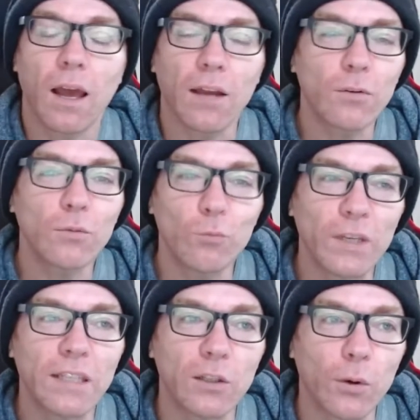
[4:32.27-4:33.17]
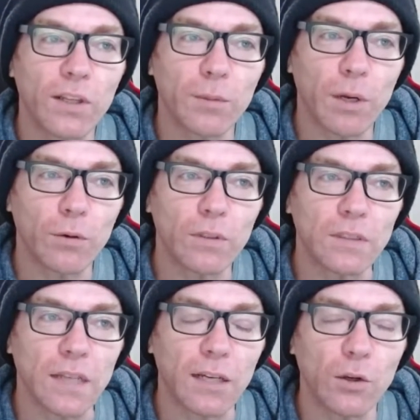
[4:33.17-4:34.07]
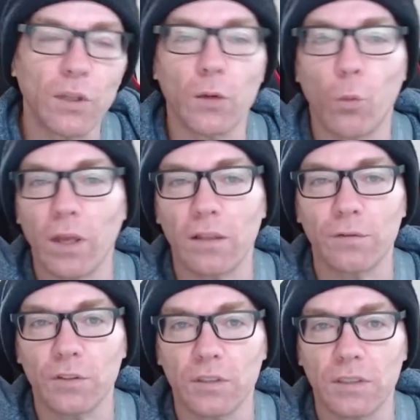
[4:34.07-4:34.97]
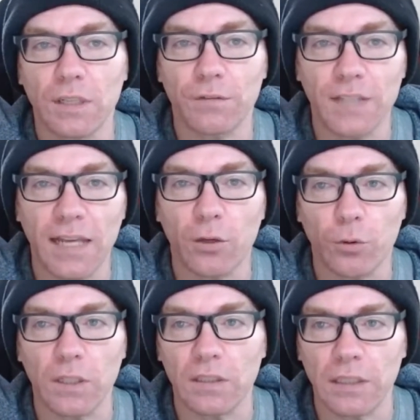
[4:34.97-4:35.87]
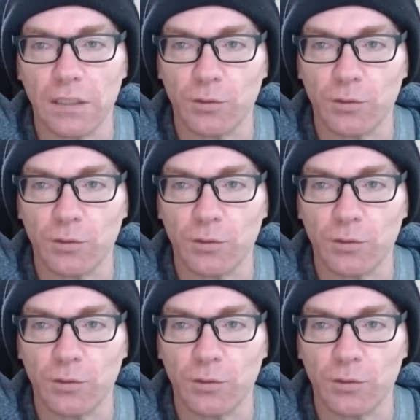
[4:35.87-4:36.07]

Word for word: I don't really know anything about creatine. I know like weightlifters and stuff take creatine.